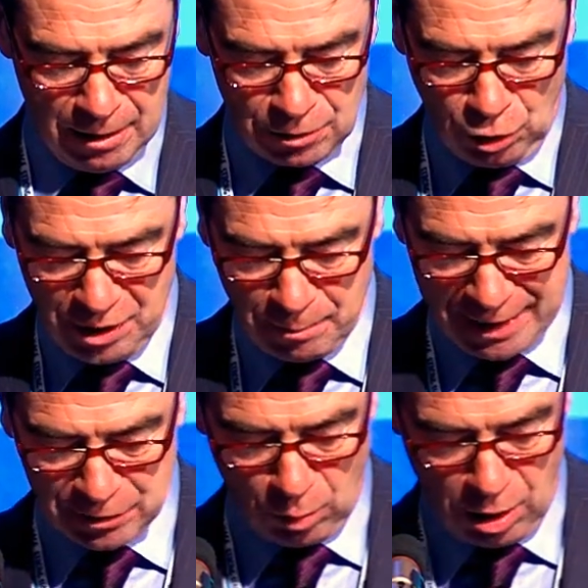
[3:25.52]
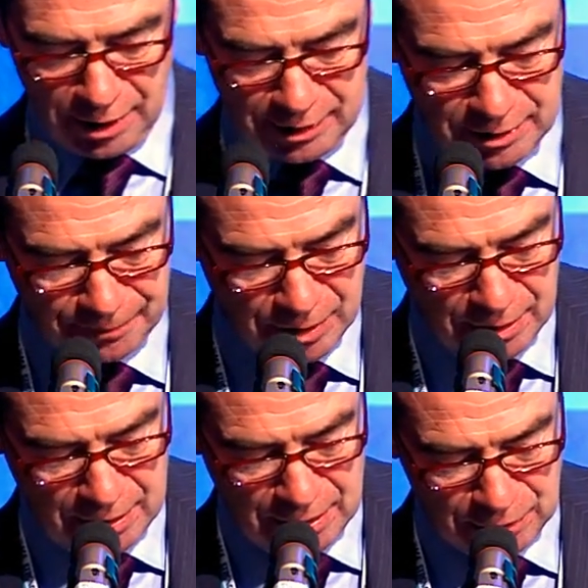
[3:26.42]
Turning back to Ireland,
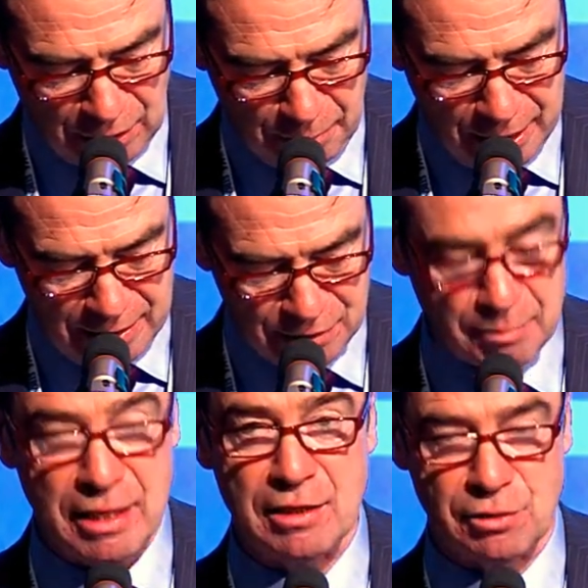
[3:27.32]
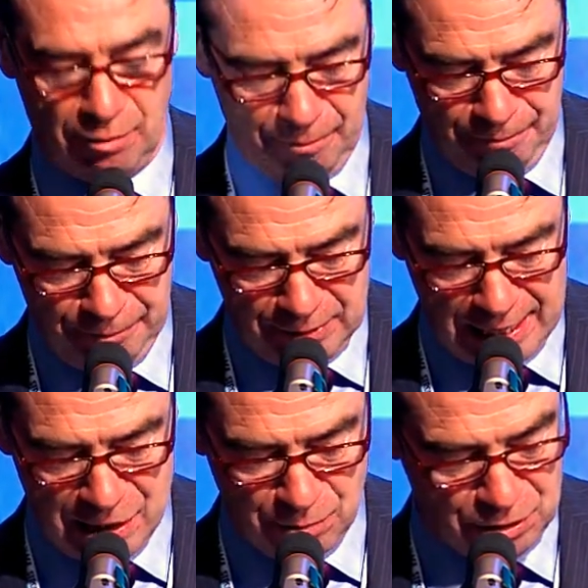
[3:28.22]
there appears to be some
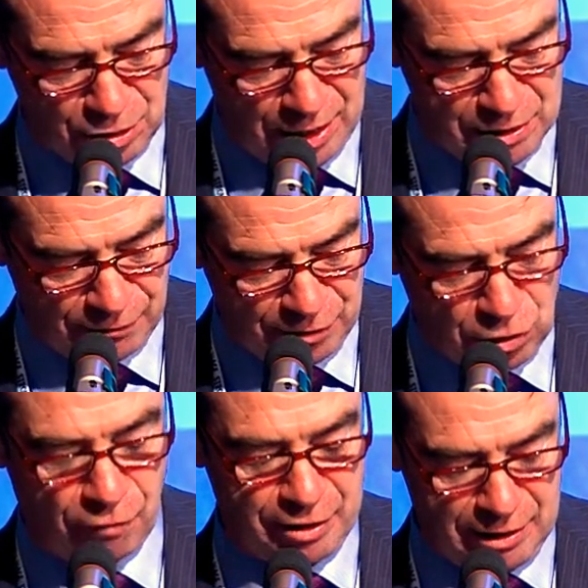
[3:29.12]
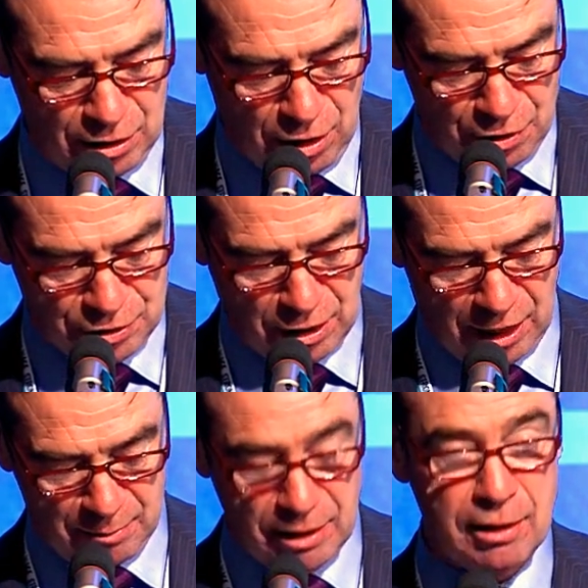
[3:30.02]
tenuous signs of recovery in the Irish
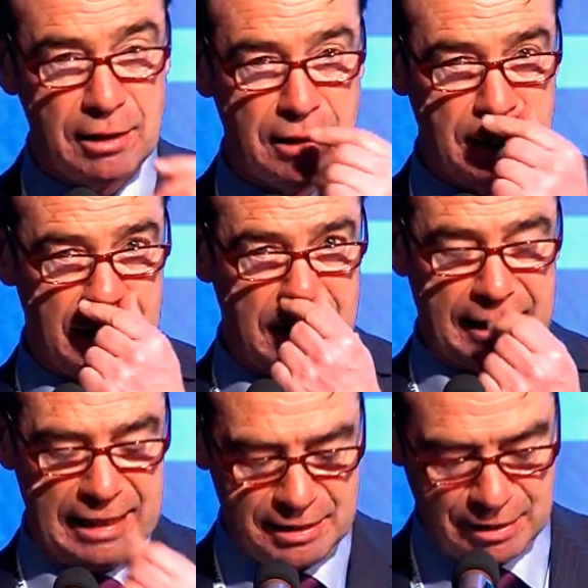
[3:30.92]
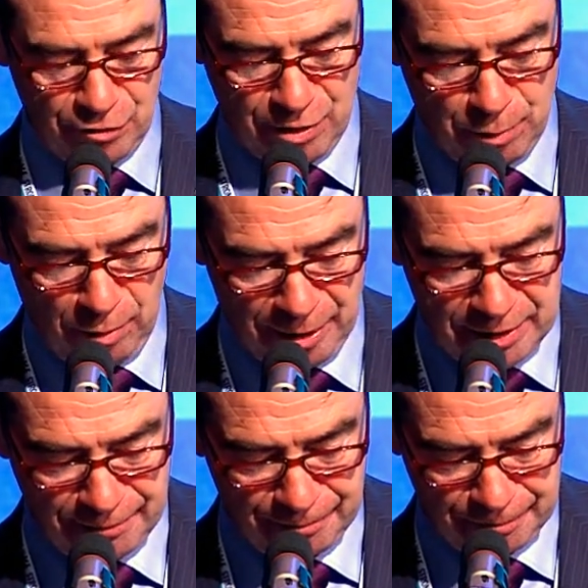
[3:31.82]
economy, at least in the
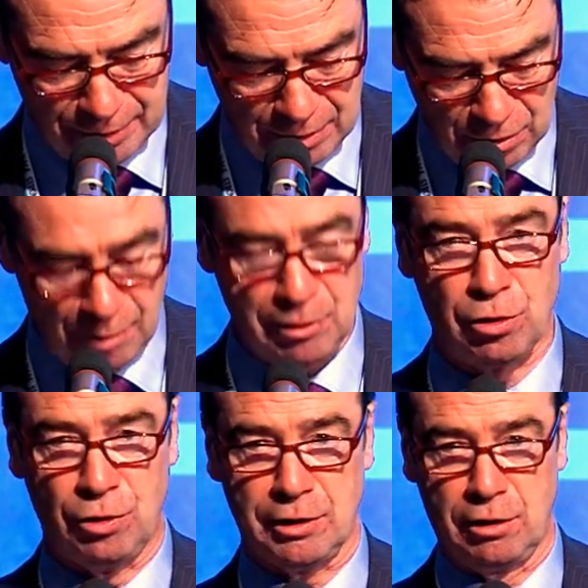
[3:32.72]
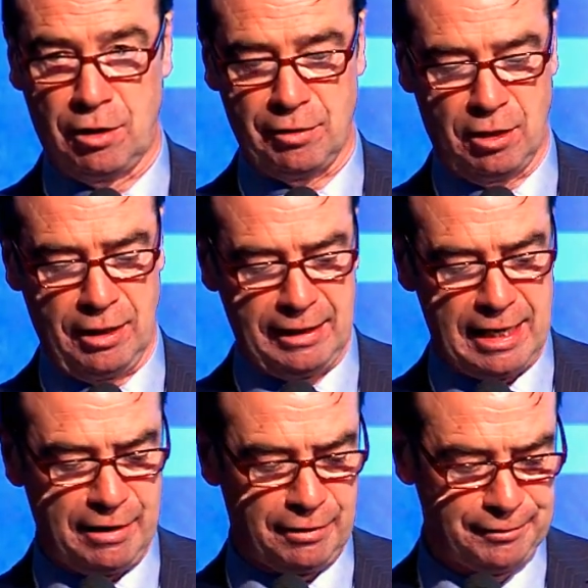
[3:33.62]
Republic. I will turn to Northern Ireland
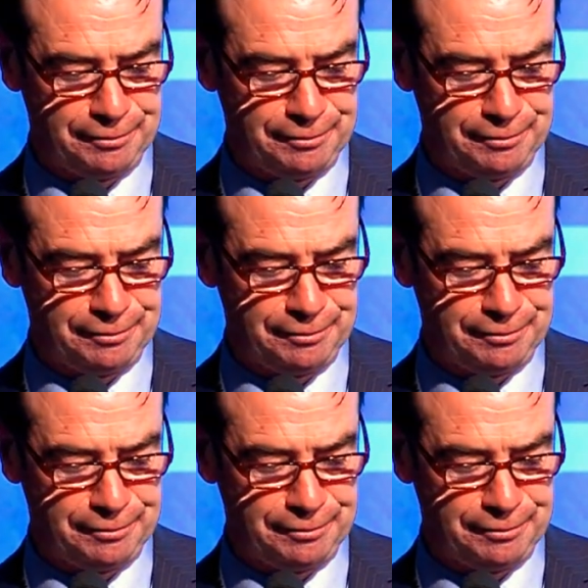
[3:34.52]
later.